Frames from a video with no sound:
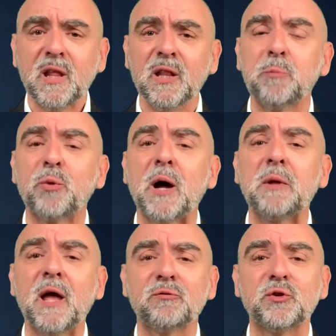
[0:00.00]
They probably
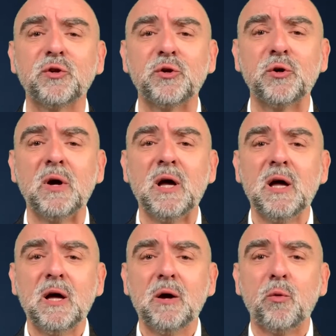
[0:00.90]
have to do
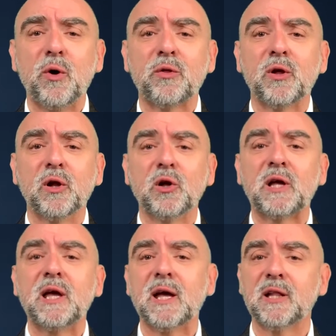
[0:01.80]
with
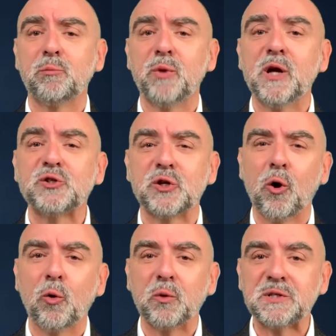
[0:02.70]
looking at the patient
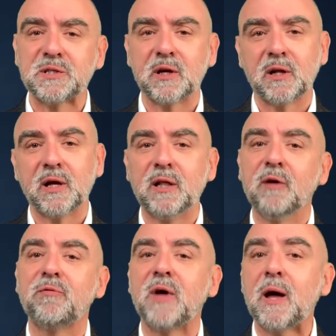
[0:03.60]
holistically and the
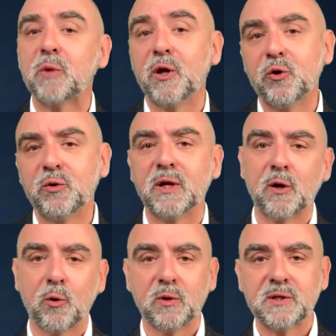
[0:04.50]
family unit
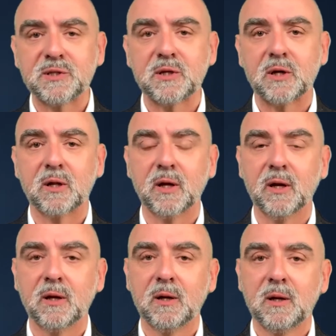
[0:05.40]
holistically.
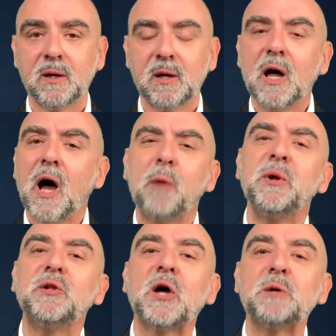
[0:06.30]
How
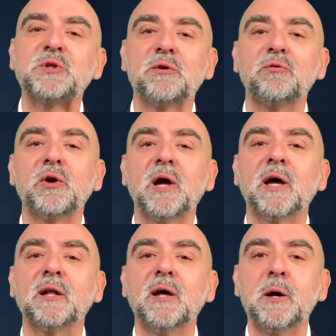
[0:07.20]
many times have you
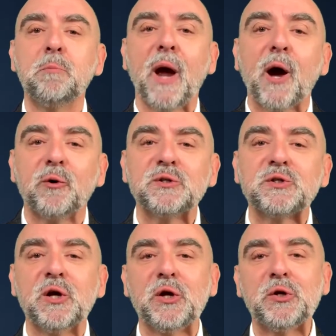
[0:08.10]
had parents
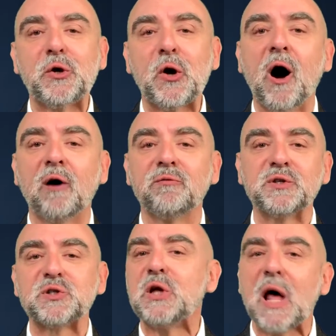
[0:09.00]
in your
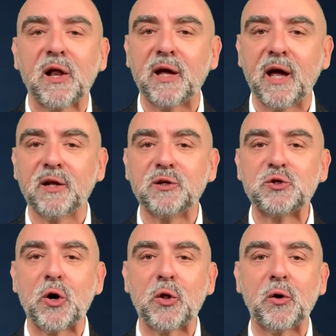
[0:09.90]
office yelling at
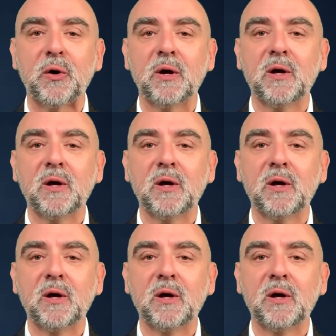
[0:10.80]
each other,